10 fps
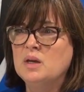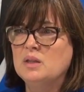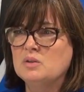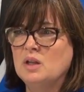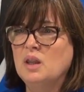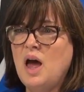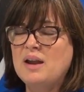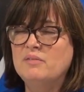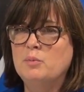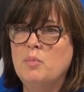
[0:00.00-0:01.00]
There's a
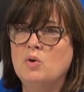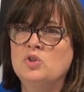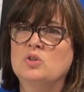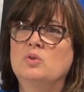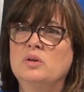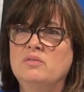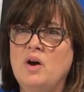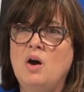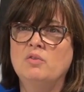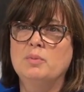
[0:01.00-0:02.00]
lot of emotional
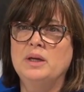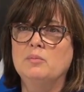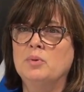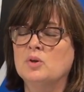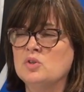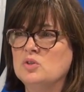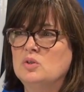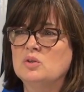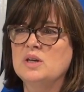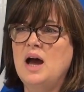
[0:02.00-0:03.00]
involvement,
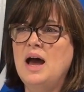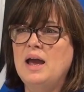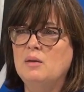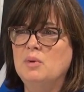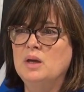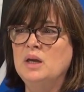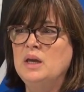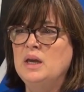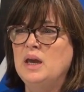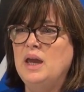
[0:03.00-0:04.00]
personal time,
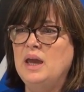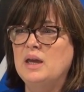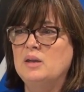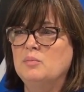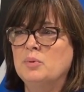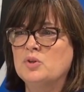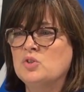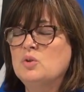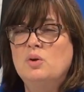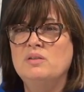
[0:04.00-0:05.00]
and
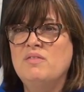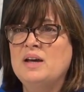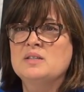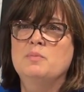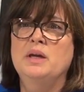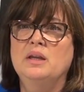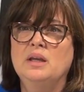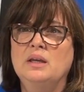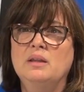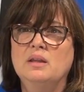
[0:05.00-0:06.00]
personal investment
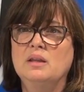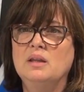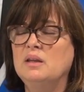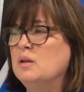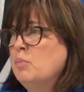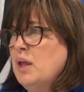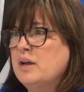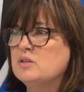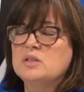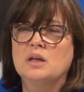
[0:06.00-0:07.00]
in the
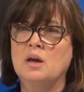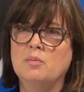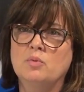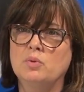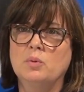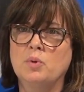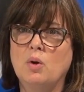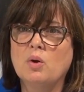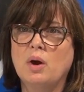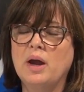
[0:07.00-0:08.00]
players that come through the
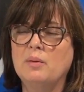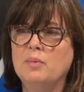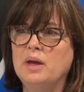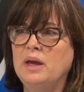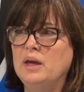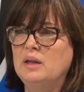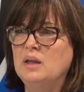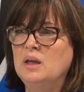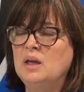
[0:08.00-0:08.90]
program, and